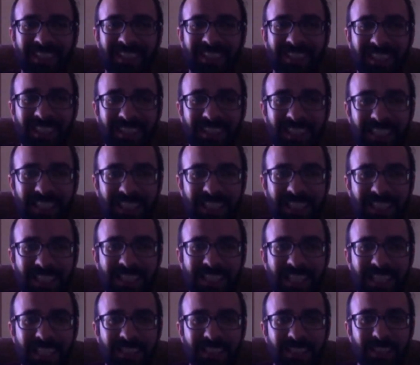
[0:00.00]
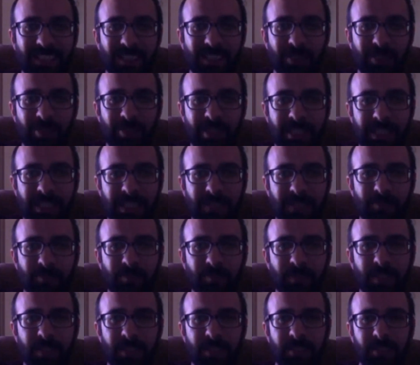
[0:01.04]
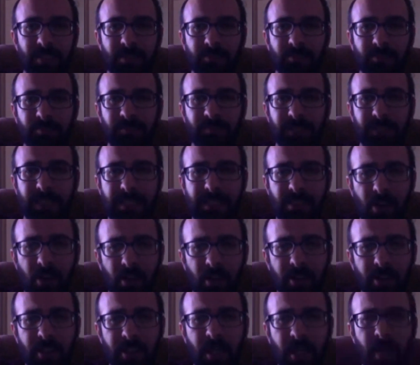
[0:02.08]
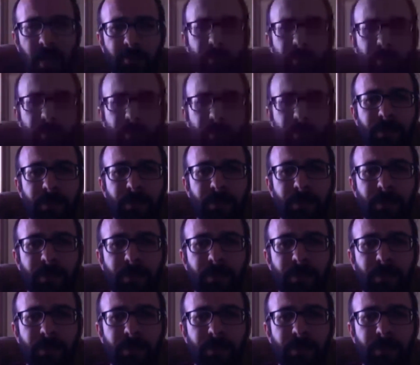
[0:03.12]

The thing is that you see, this all comes to the